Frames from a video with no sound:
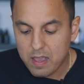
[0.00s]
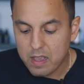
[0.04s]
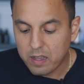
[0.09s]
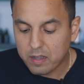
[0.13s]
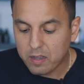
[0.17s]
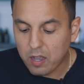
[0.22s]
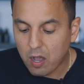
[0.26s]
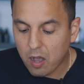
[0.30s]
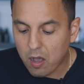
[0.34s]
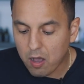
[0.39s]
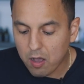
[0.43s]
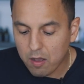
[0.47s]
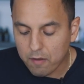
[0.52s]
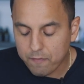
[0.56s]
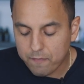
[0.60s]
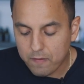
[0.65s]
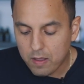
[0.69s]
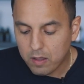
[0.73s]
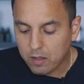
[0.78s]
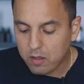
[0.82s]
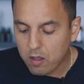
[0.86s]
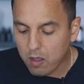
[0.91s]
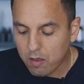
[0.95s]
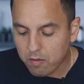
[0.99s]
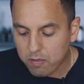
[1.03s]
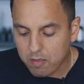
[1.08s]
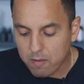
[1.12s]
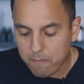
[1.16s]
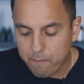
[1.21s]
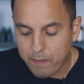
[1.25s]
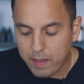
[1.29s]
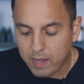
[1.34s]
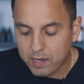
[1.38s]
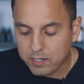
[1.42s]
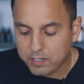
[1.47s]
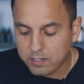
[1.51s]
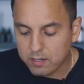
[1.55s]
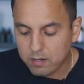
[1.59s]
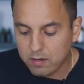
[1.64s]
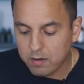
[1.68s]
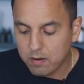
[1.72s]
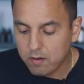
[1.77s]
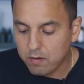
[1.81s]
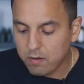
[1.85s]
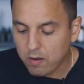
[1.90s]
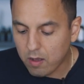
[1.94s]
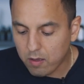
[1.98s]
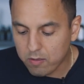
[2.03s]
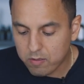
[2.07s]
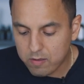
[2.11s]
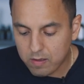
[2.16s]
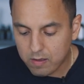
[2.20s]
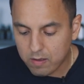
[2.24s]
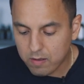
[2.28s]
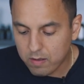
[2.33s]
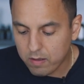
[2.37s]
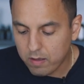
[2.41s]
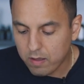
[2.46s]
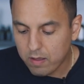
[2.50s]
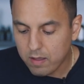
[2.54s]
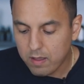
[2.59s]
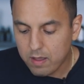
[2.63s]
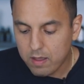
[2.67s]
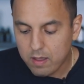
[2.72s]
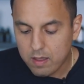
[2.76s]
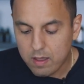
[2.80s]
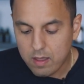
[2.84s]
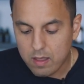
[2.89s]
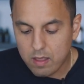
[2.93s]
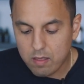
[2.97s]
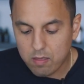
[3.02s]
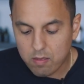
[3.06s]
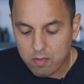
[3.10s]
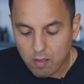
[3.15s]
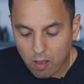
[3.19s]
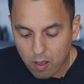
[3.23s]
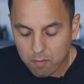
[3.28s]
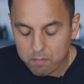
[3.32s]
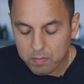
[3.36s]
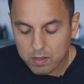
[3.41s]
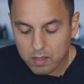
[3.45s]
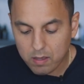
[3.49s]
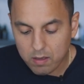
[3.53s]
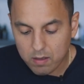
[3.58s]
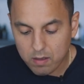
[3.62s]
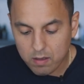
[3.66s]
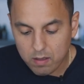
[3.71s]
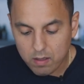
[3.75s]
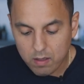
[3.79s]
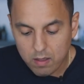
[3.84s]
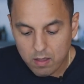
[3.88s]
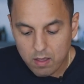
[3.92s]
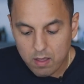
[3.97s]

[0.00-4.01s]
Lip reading: cough, constipation, nausea, insomnia,